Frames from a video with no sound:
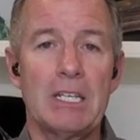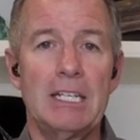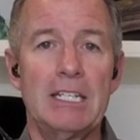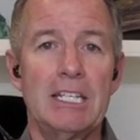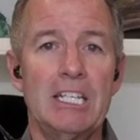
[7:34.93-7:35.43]

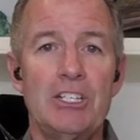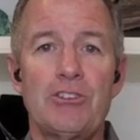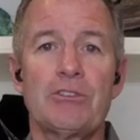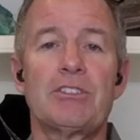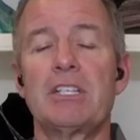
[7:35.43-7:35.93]
And
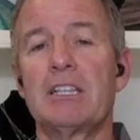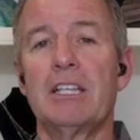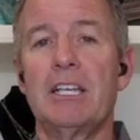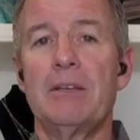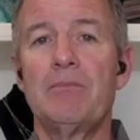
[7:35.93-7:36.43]

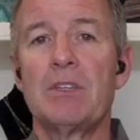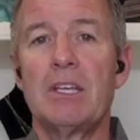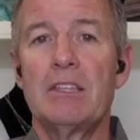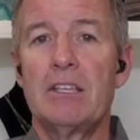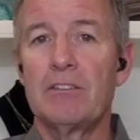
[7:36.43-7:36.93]
interestingly,
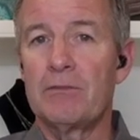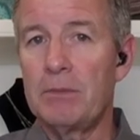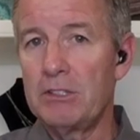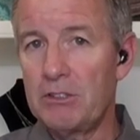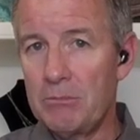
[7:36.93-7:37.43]
there have
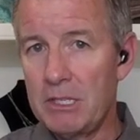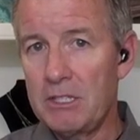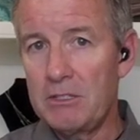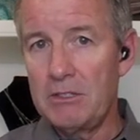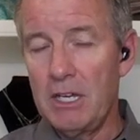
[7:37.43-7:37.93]
been some
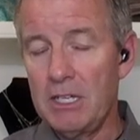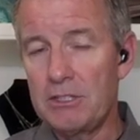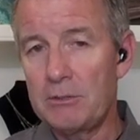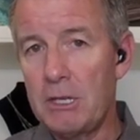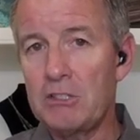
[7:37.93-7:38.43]
big
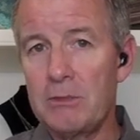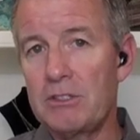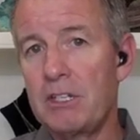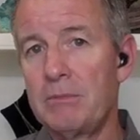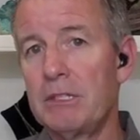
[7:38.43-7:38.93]
specimens
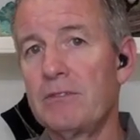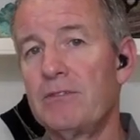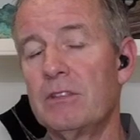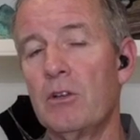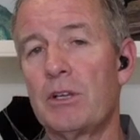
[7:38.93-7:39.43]
that have been
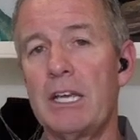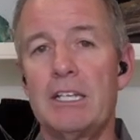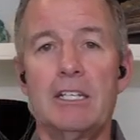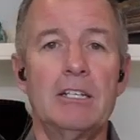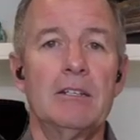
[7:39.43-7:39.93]

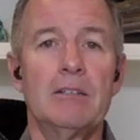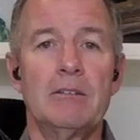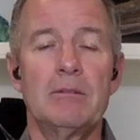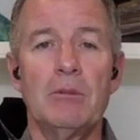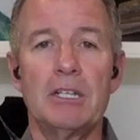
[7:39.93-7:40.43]
located in
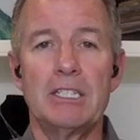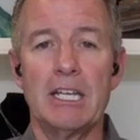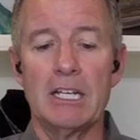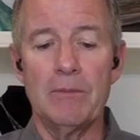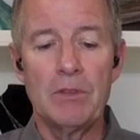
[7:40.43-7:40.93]

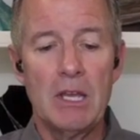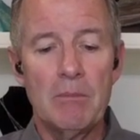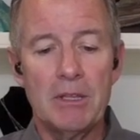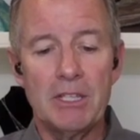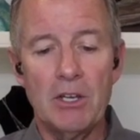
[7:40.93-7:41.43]
Montana,
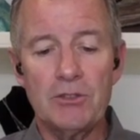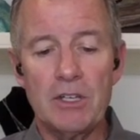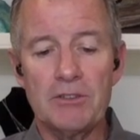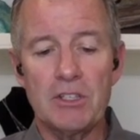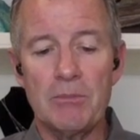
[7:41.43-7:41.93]
but they also
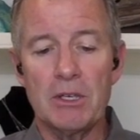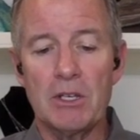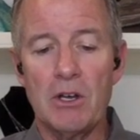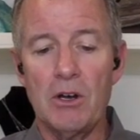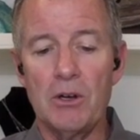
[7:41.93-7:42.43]
have something
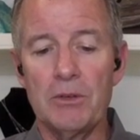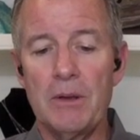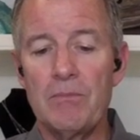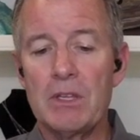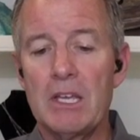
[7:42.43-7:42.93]
called
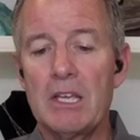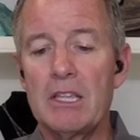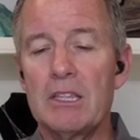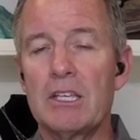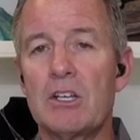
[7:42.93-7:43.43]

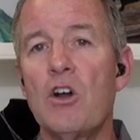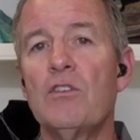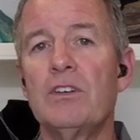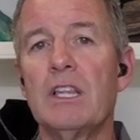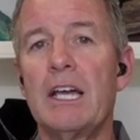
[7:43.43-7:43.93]
the
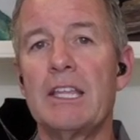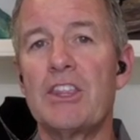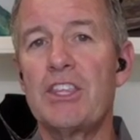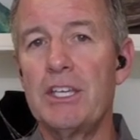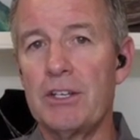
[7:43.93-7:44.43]
Covellite
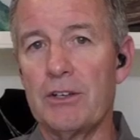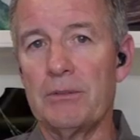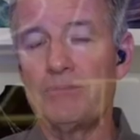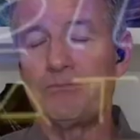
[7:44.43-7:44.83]
Theater.